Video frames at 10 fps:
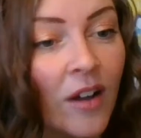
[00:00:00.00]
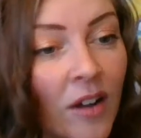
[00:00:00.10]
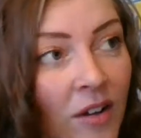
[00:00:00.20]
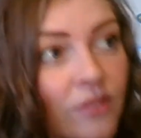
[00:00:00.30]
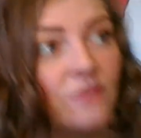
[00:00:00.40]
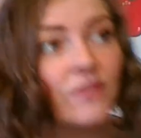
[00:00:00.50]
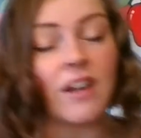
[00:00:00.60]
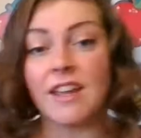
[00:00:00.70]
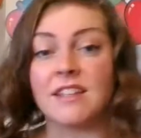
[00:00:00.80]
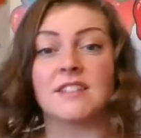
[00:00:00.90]
All
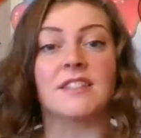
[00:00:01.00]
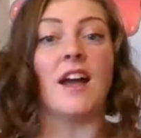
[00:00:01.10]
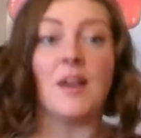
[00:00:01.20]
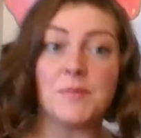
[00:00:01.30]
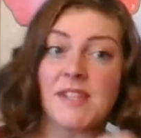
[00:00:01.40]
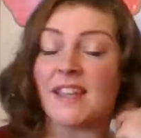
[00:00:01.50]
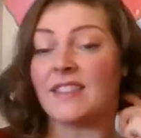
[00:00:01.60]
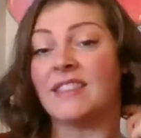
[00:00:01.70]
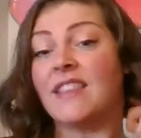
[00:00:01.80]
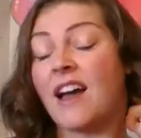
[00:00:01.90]
right, Cubs
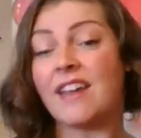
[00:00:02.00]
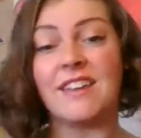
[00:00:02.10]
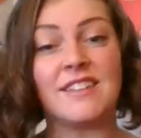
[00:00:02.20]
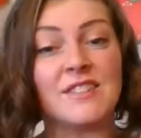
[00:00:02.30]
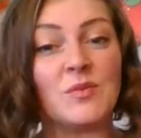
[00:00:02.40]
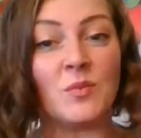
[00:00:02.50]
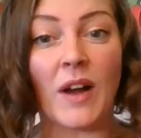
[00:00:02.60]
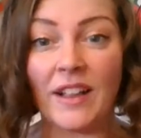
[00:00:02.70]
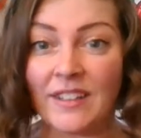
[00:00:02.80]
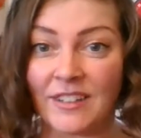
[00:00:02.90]
and Lions,
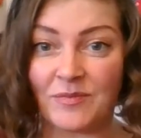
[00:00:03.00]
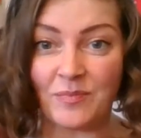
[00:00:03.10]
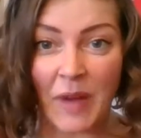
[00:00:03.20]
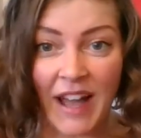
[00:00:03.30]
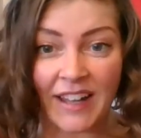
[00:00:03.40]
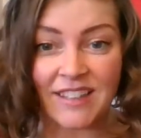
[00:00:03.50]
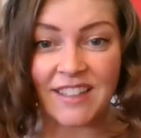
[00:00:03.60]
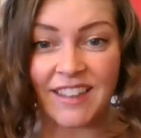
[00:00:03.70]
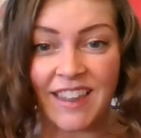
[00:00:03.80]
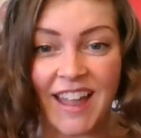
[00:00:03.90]
welcome back to
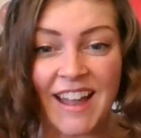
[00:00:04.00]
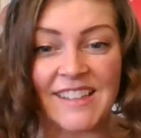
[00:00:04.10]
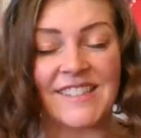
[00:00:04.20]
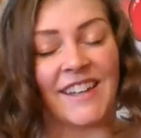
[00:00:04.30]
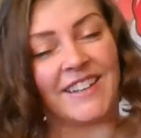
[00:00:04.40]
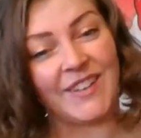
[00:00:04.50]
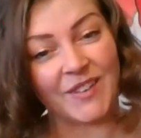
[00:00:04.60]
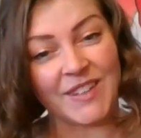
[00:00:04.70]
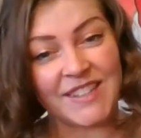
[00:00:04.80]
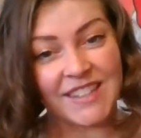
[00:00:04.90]
class. I know
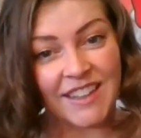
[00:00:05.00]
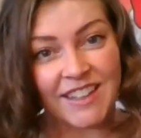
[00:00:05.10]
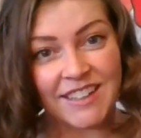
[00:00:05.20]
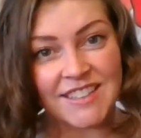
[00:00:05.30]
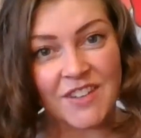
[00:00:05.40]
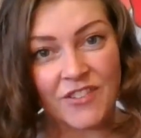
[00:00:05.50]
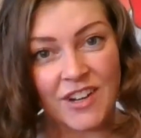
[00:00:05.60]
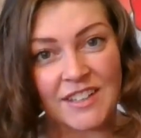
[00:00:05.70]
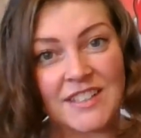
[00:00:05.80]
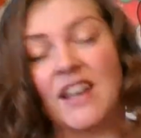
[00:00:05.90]
this is a little
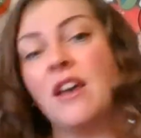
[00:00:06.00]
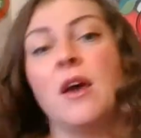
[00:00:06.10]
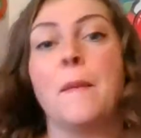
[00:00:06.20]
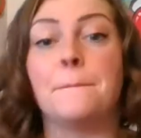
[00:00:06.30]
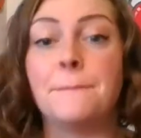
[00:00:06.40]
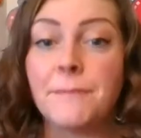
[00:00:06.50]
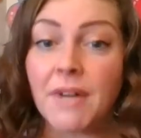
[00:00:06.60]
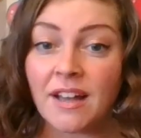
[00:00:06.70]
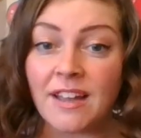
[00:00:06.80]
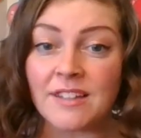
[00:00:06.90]
different,
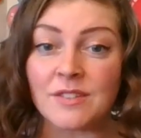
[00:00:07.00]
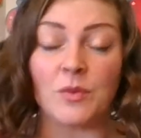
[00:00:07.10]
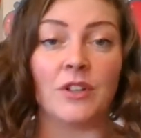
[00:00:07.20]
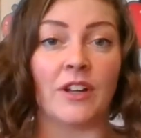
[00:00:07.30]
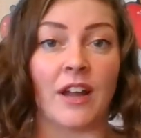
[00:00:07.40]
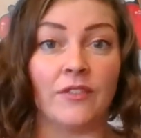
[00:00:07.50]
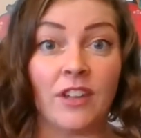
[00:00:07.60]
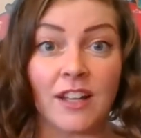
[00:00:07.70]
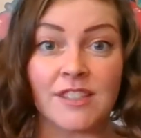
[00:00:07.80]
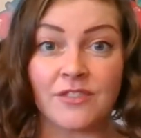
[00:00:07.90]
but we're going to have
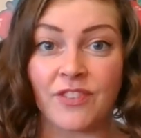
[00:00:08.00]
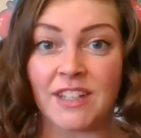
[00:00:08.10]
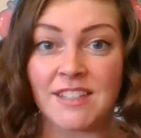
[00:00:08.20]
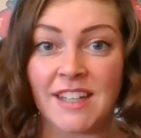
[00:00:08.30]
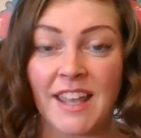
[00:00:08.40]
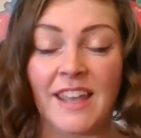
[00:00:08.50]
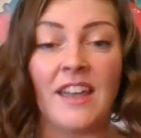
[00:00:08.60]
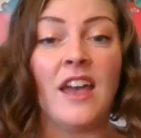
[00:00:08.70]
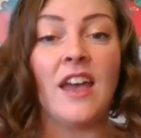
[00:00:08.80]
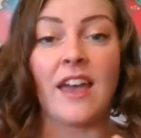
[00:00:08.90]
lots of fun today
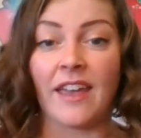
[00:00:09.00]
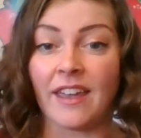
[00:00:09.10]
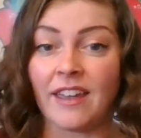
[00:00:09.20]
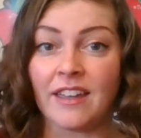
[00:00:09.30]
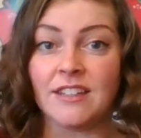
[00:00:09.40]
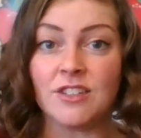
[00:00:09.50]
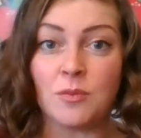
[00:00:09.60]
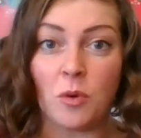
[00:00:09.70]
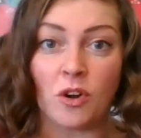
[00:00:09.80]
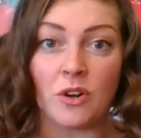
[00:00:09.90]
and
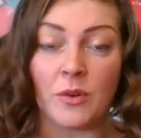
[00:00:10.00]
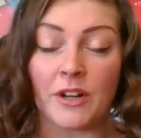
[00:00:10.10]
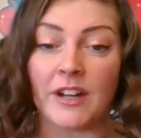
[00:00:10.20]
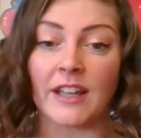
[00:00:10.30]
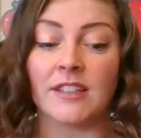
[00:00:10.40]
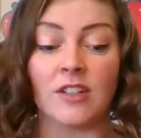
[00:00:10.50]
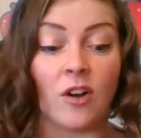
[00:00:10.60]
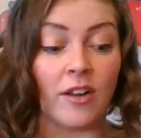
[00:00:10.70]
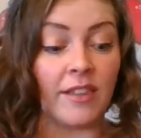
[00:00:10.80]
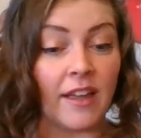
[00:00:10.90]
tomorrow in our next
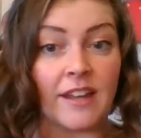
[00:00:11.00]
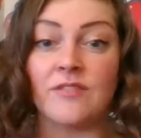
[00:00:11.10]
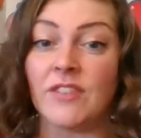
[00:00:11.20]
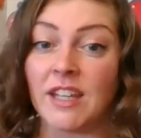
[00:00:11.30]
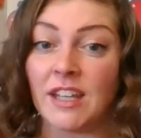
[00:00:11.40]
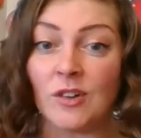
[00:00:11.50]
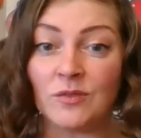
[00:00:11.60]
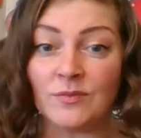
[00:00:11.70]
online video.